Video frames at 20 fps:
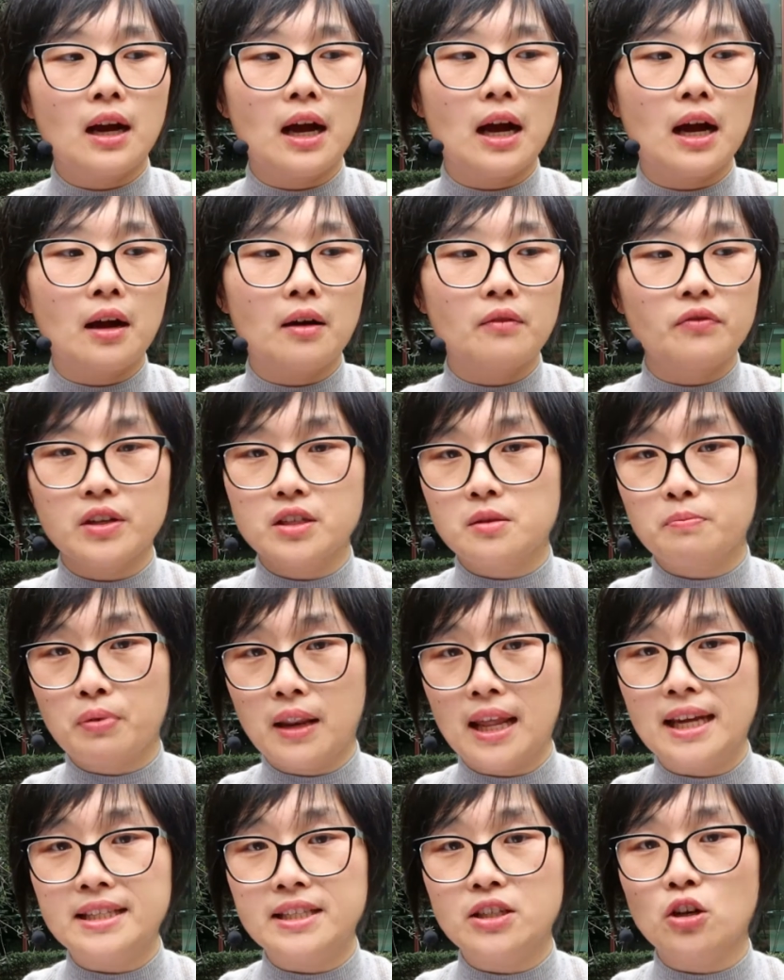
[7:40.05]
there's
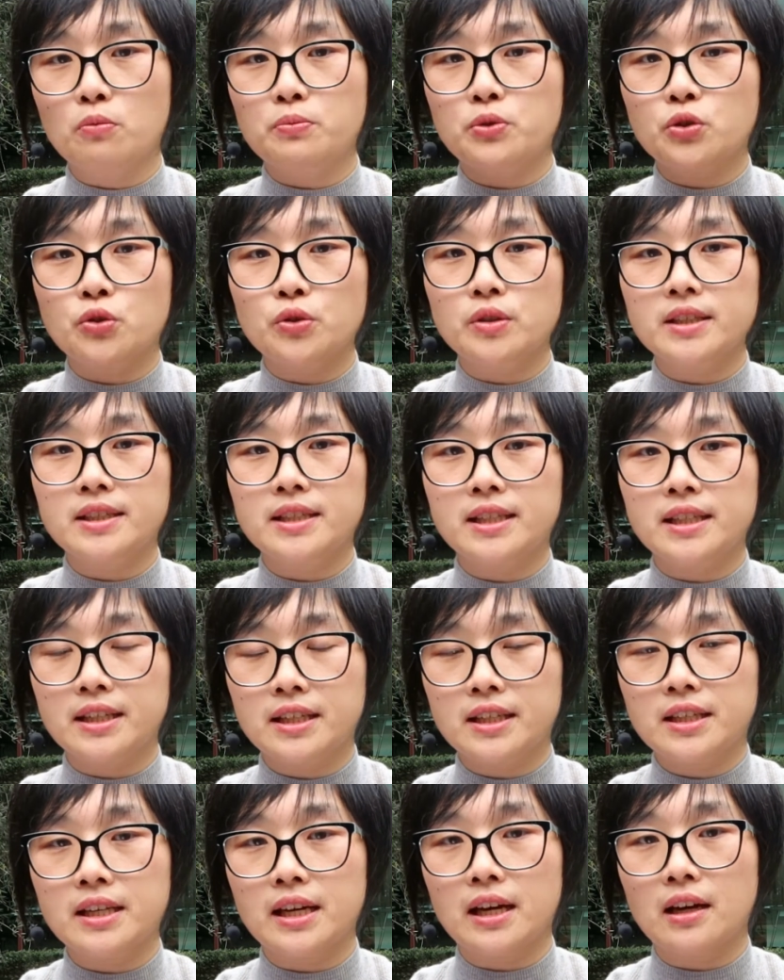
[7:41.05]
plenty of
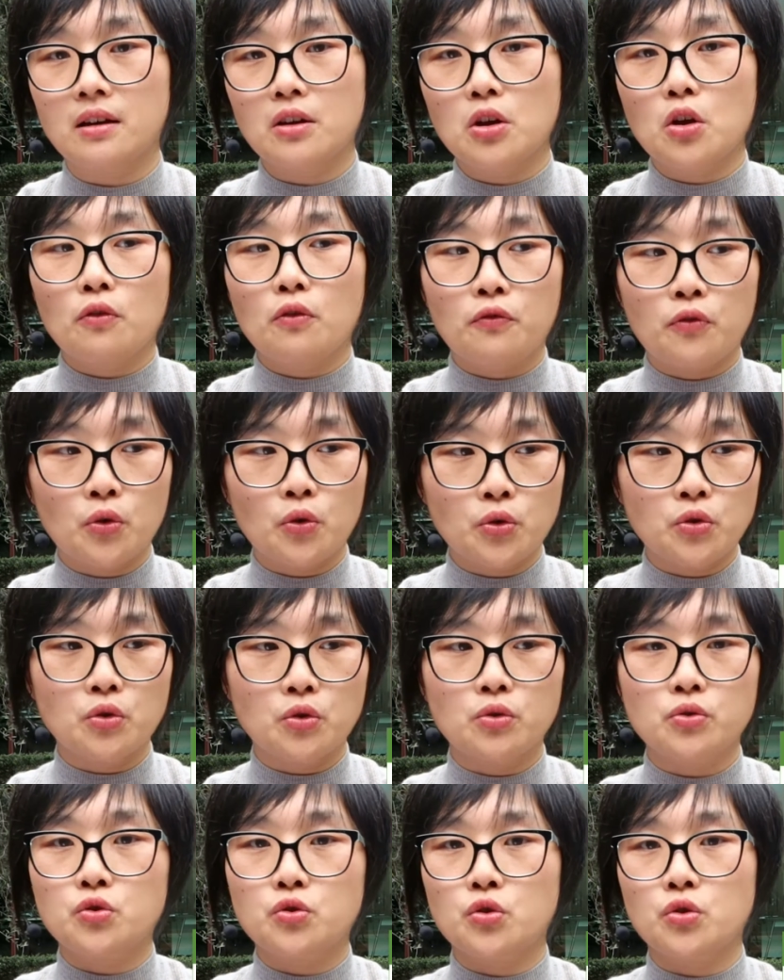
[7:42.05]
opportunity here for
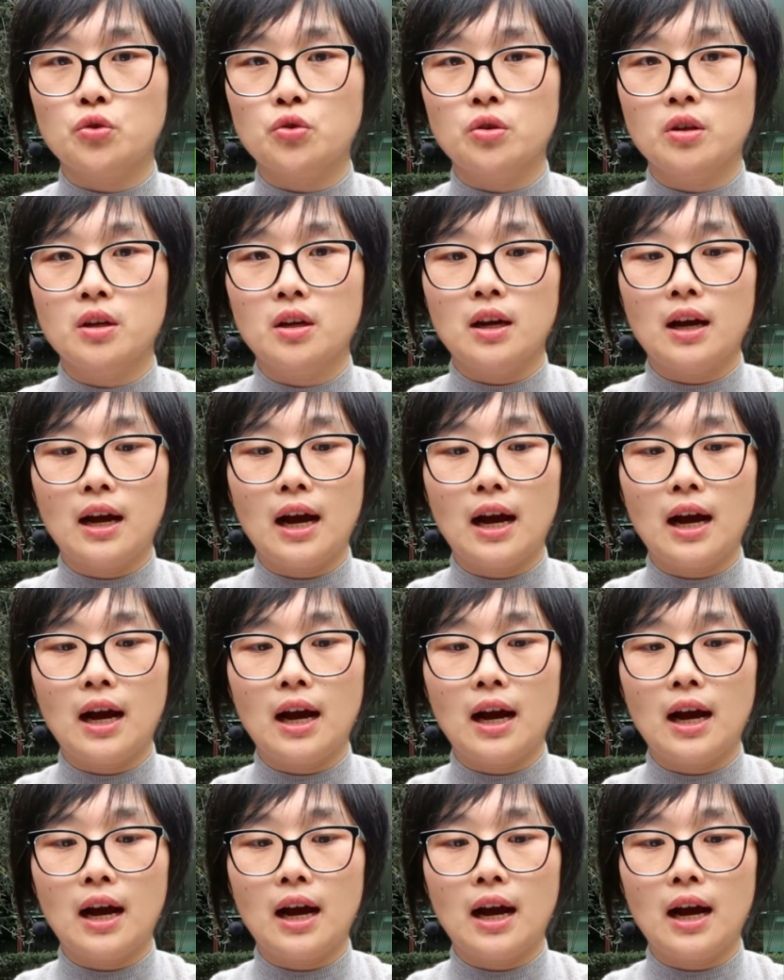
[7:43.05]
you to